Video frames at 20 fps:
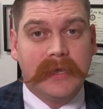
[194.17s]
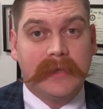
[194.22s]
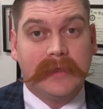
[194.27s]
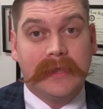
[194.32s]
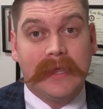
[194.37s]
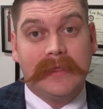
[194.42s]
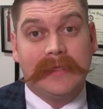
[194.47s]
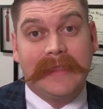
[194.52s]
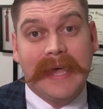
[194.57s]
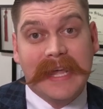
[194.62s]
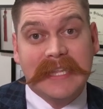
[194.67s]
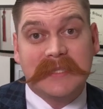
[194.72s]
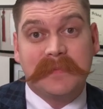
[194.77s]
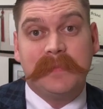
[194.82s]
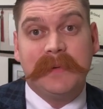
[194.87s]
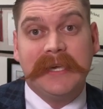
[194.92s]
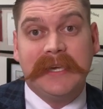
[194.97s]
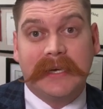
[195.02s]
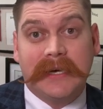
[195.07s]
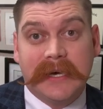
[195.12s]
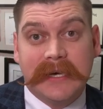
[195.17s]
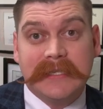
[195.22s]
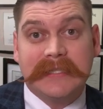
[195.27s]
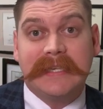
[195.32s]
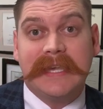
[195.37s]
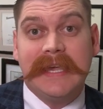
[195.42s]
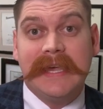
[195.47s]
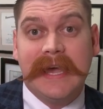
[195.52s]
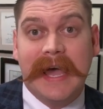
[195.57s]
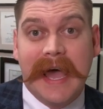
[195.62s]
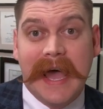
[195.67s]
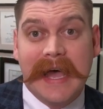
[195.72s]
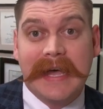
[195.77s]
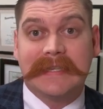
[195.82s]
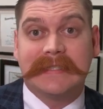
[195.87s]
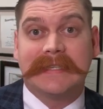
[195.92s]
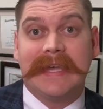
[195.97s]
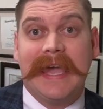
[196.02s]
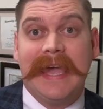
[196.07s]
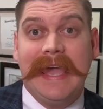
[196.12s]
that that's because he
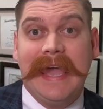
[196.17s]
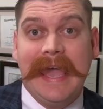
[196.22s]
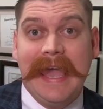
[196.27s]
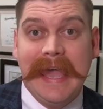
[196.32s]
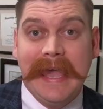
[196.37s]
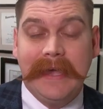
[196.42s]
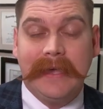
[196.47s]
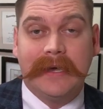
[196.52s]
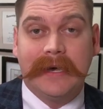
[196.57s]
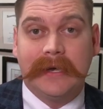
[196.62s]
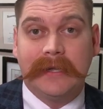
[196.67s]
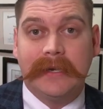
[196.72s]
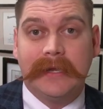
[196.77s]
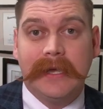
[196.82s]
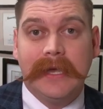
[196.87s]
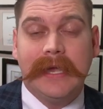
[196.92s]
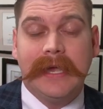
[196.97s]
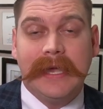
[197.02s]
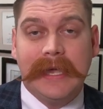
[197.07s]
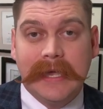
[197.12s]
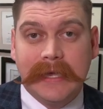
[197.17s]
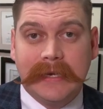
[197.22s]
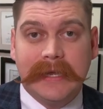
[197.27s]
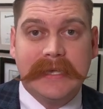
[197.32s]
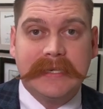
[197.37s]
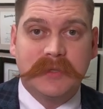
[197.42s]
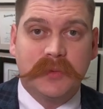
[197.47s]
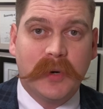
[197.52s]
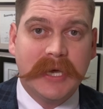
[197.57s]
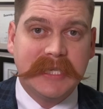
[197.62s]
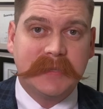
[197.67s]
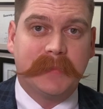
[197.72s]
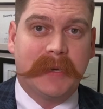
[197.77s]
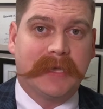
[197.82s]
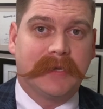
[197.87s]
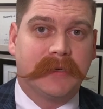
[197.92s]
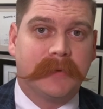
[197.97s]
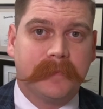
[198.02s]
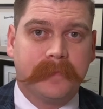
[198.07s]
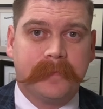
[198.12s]
has a handgun in his waistband.